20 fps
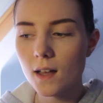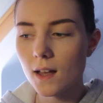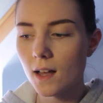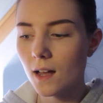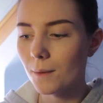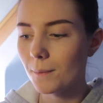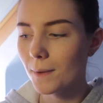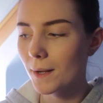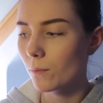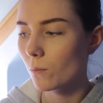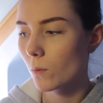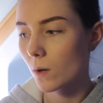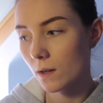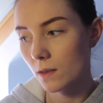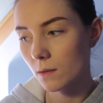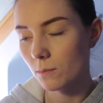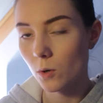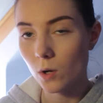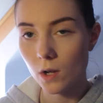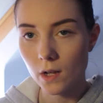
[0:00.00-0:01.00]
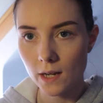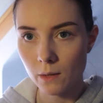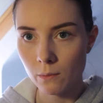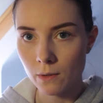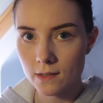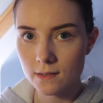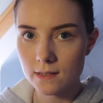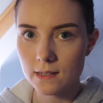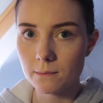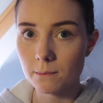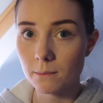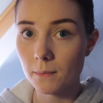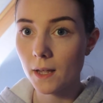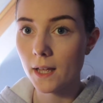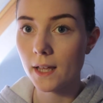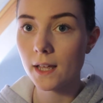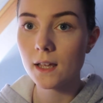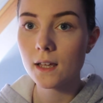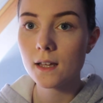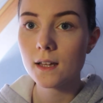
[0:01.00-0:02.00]
um, and one of the more early ones in
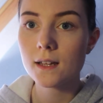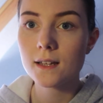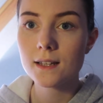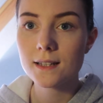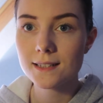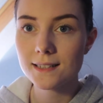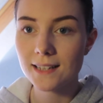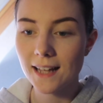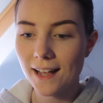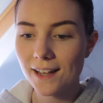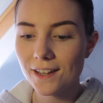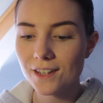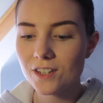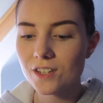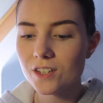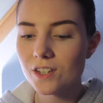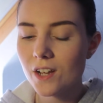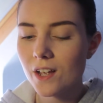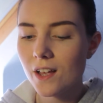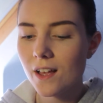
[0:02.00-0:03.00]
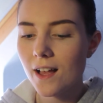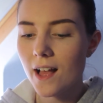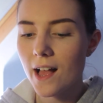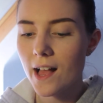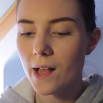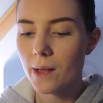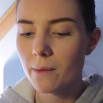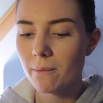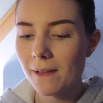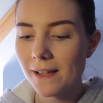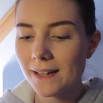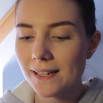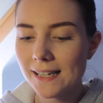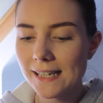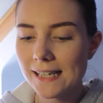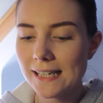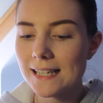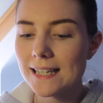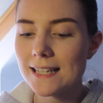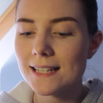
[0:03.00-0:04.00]
my stash um, and it
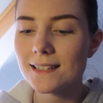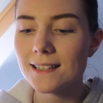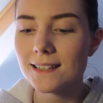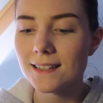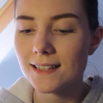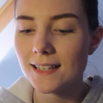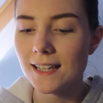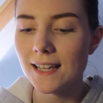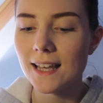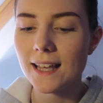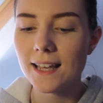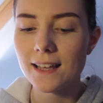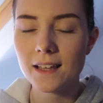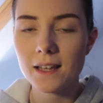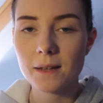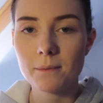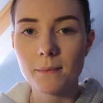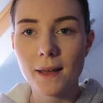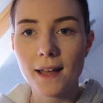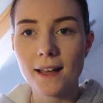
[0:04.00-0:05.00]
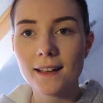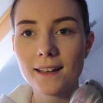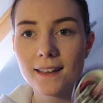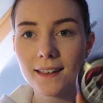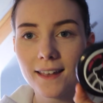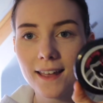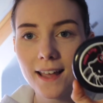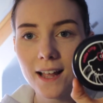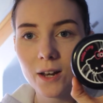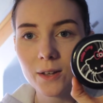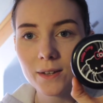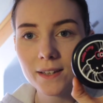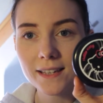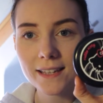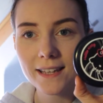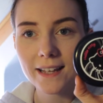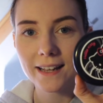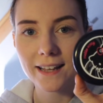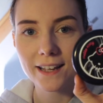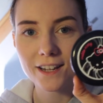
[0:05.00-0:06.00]
is the MAC Hello
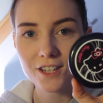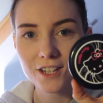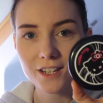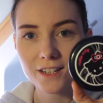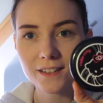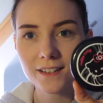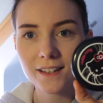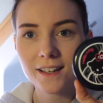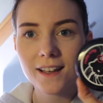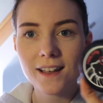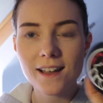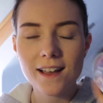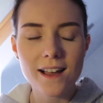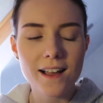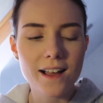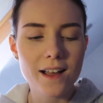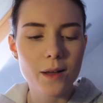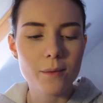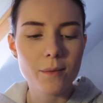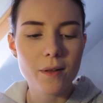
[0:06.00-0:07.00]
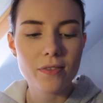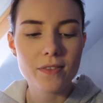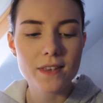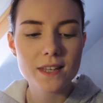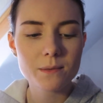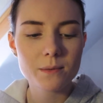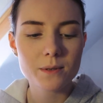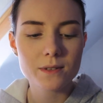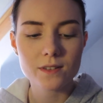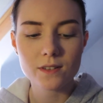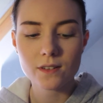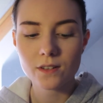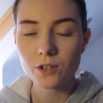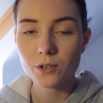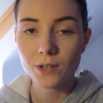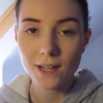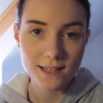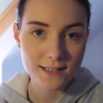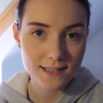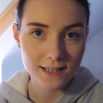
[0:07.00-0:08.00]
Kitty collection. Um, this was
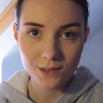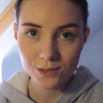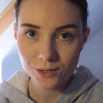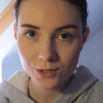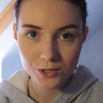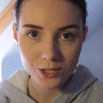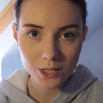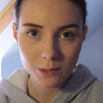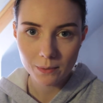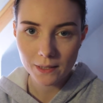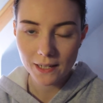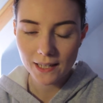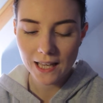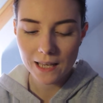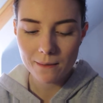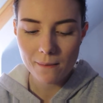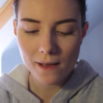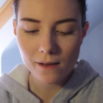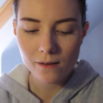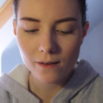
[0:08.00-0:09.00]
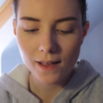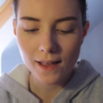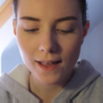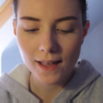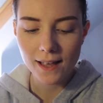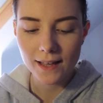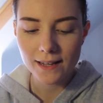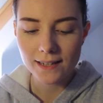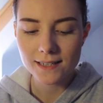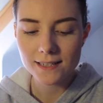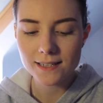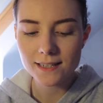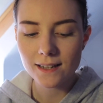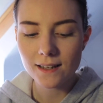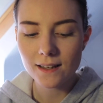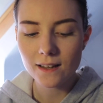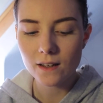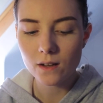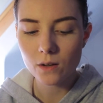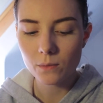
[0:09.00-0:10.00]
crazy on YouTube when it came out and
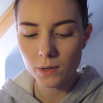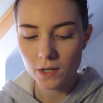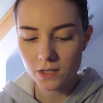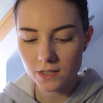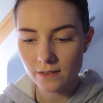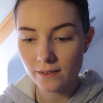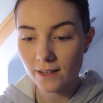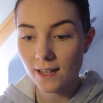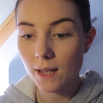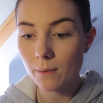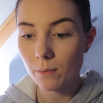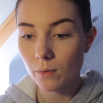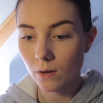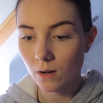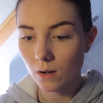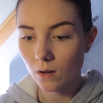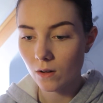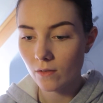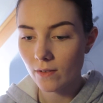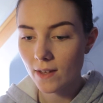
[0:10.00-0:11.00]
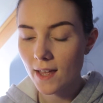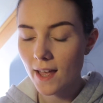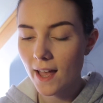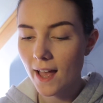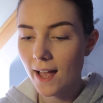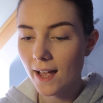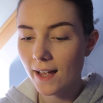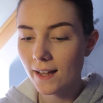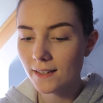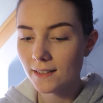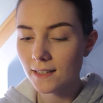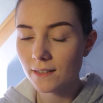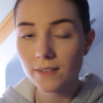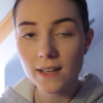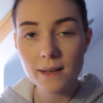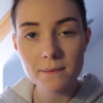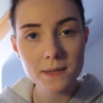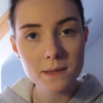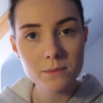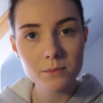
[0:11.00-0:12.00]
because of that I bought a lot of it and I've
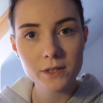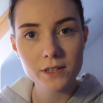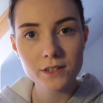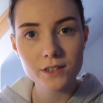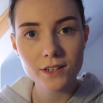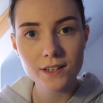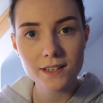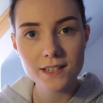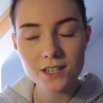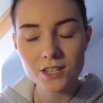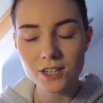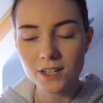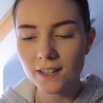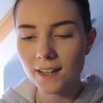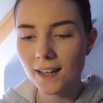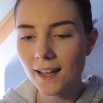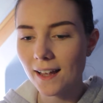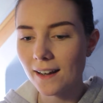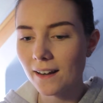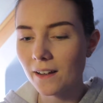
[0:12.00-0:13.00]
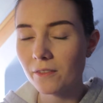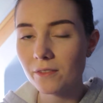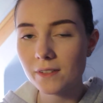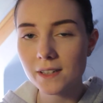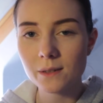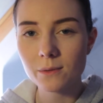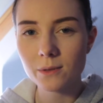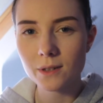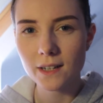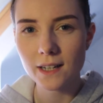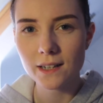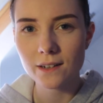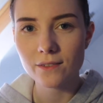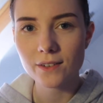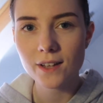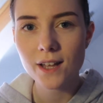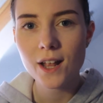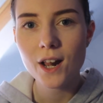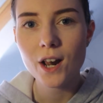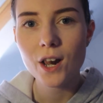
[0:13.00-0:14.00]
kept it in pretty good condition and I really want to kind of
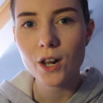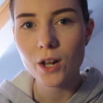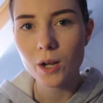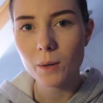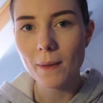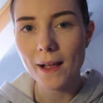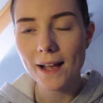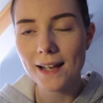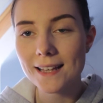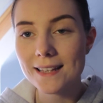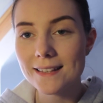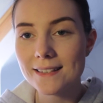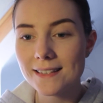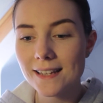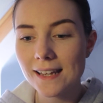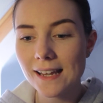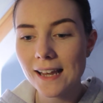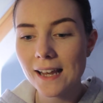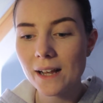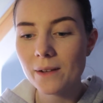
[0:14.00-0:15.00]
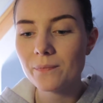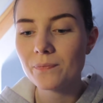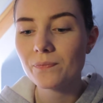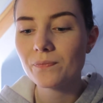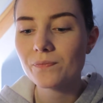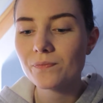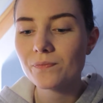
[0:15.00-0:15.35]
look back and see